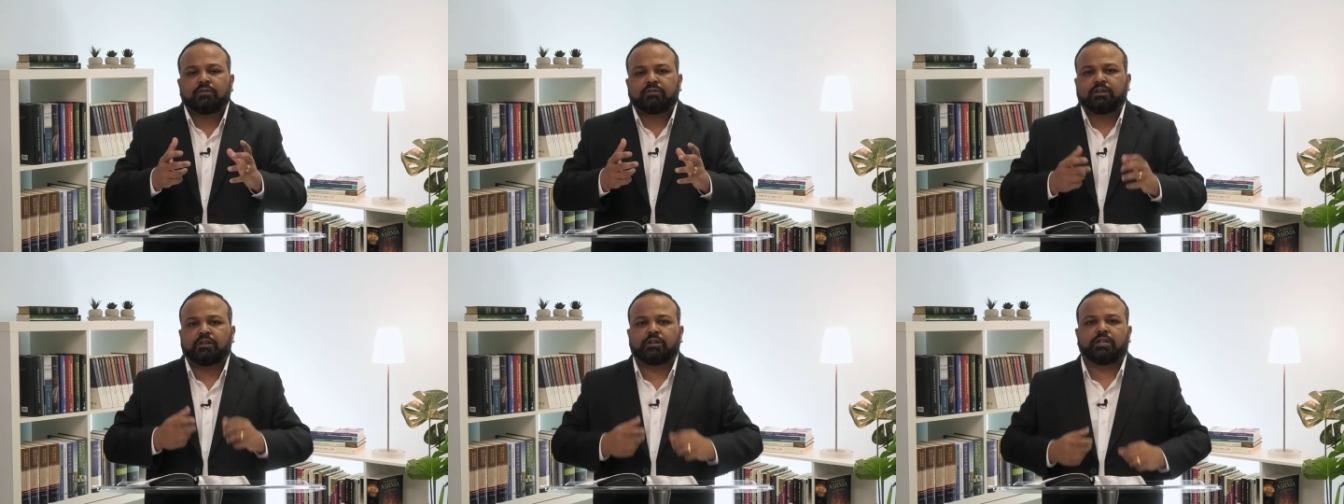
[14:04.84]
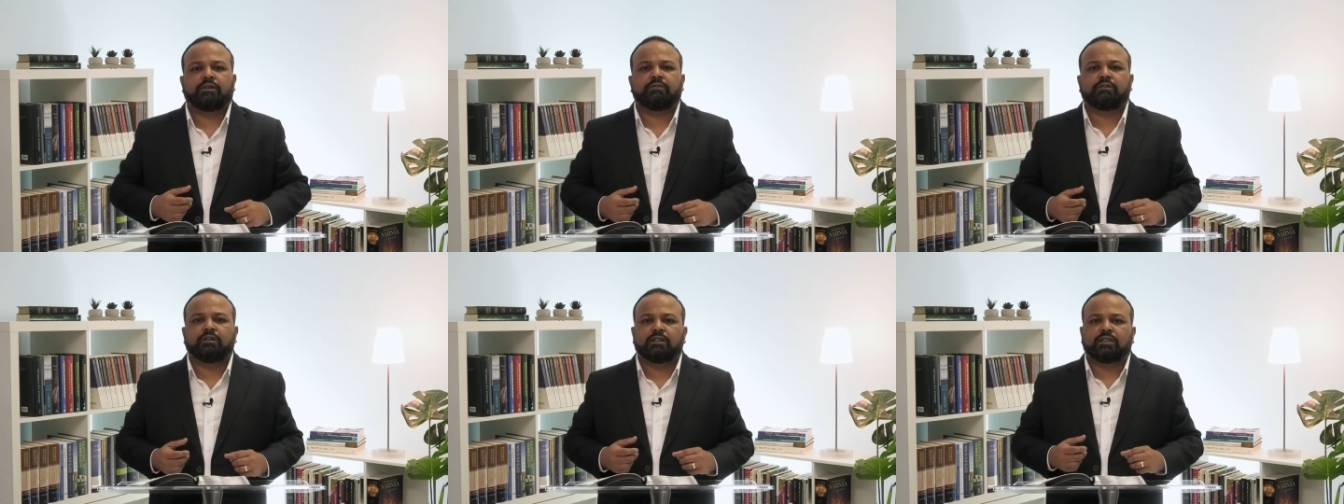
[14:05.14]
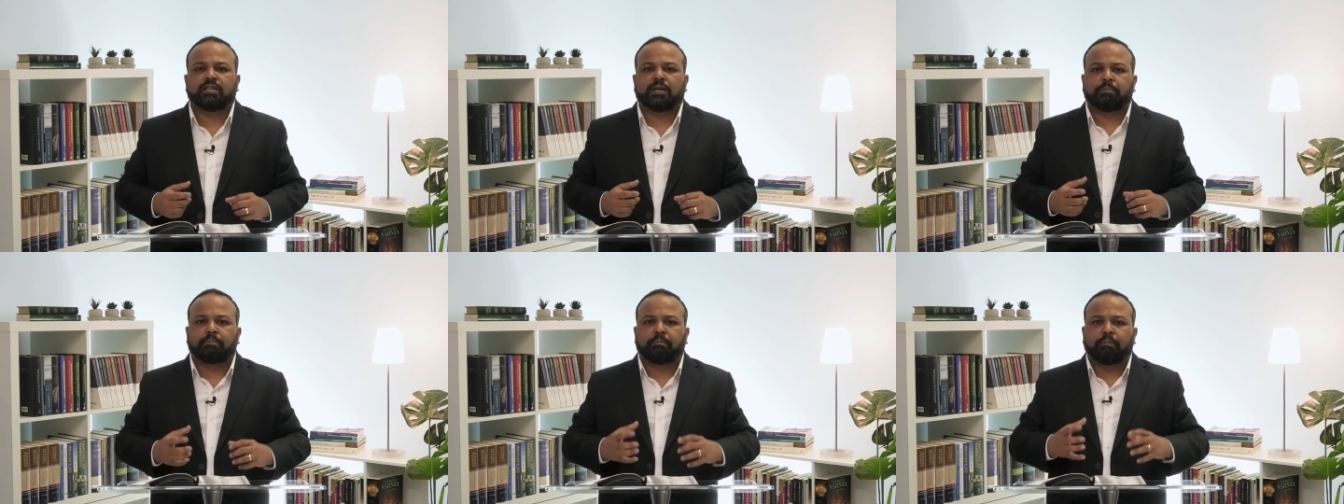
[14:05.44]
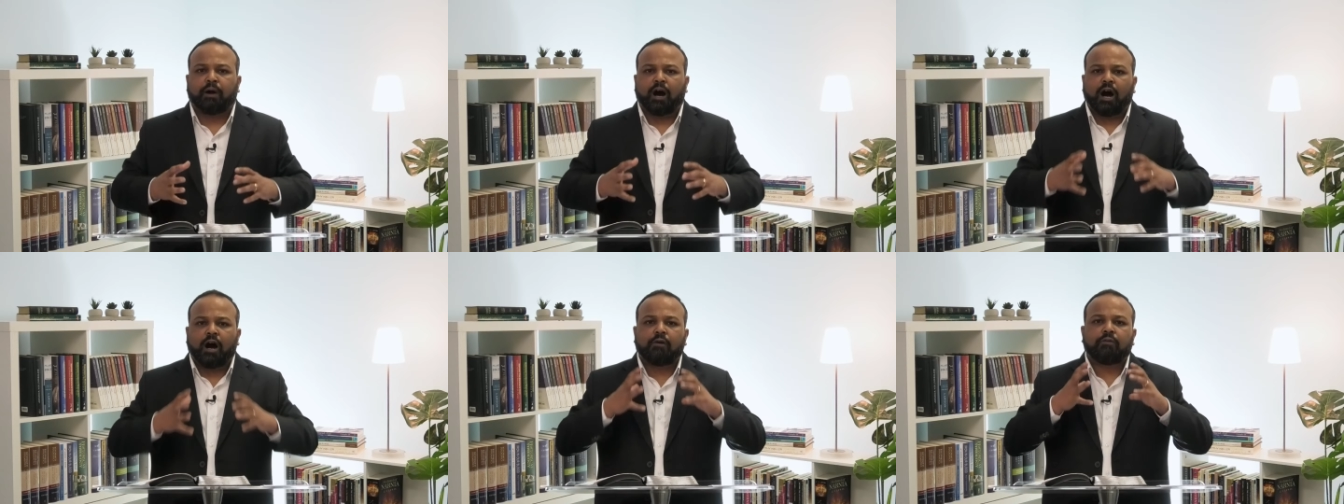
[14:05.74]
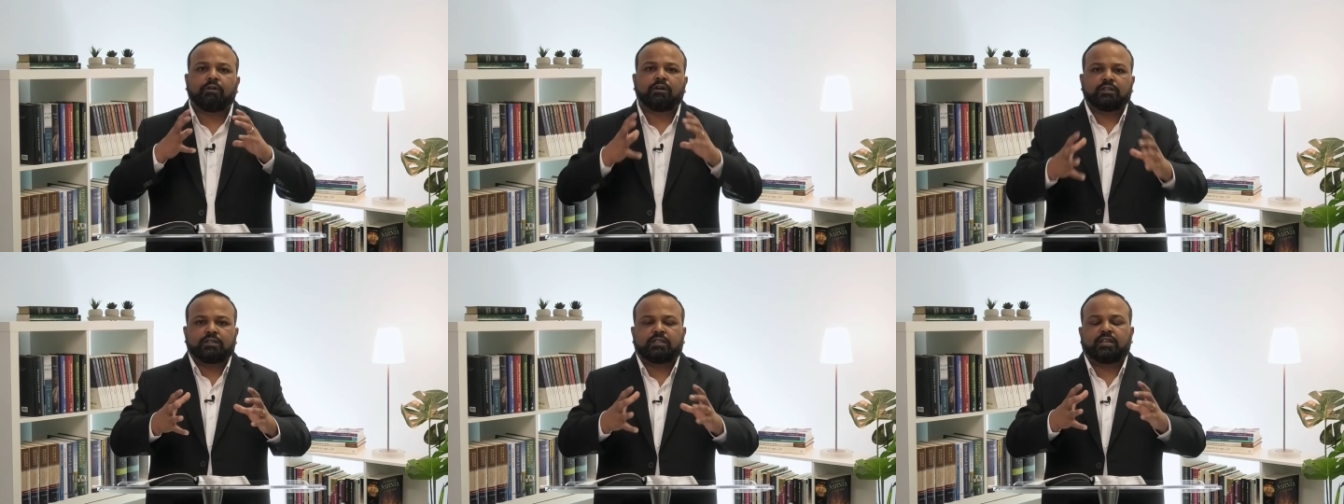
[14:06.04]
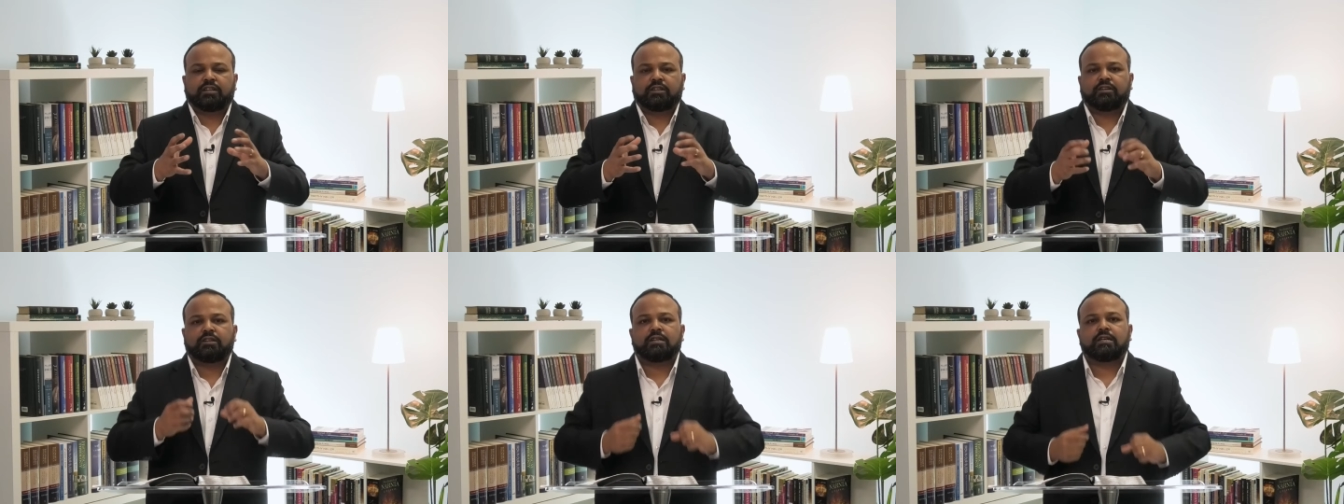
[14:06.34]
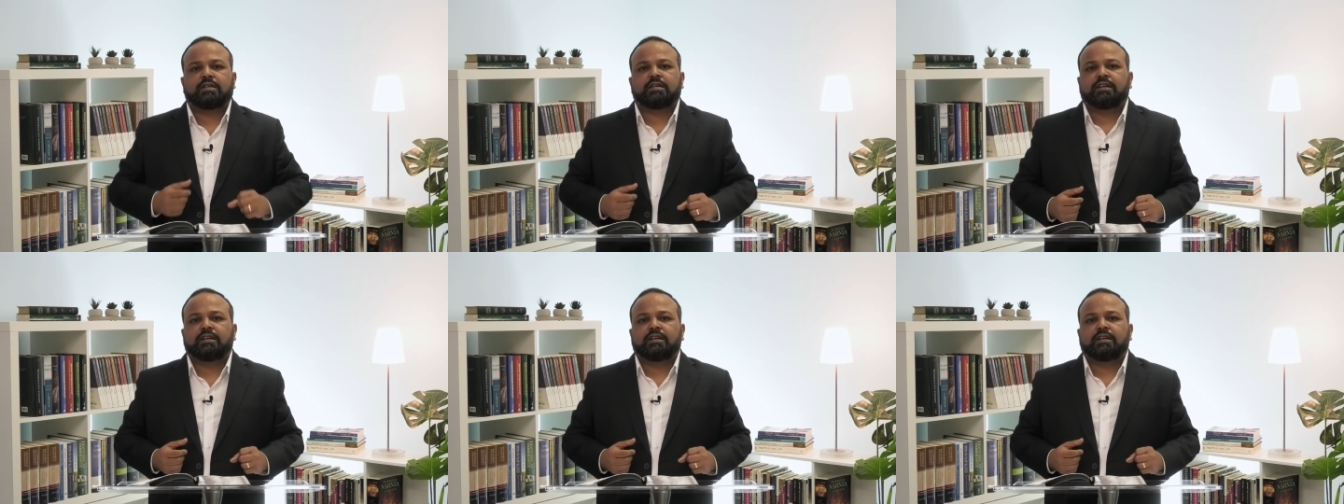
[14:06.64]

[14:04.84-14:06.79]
of the devil, that power that